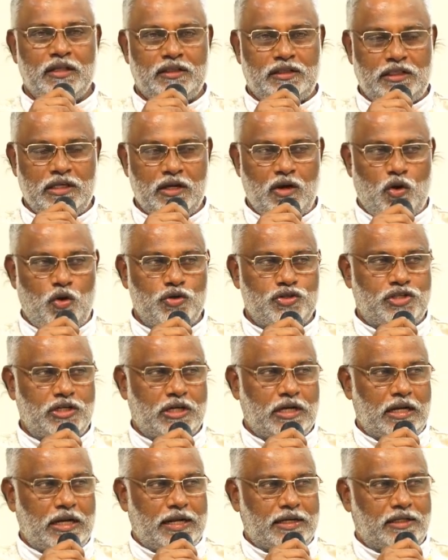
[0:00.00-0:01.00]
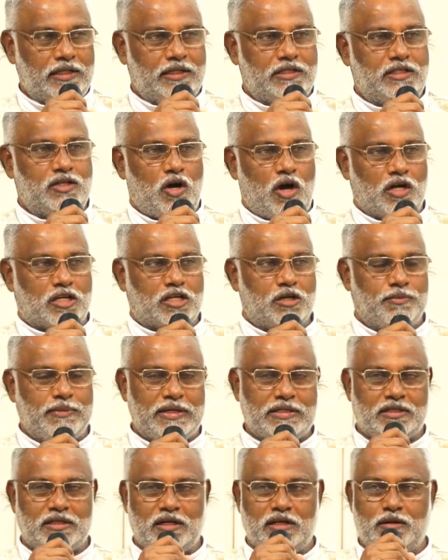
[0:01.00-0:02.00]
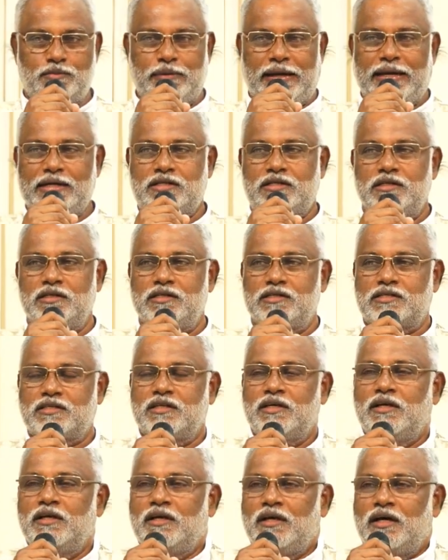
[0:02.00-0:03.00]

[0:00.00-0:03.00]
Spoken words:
theological and the documental matters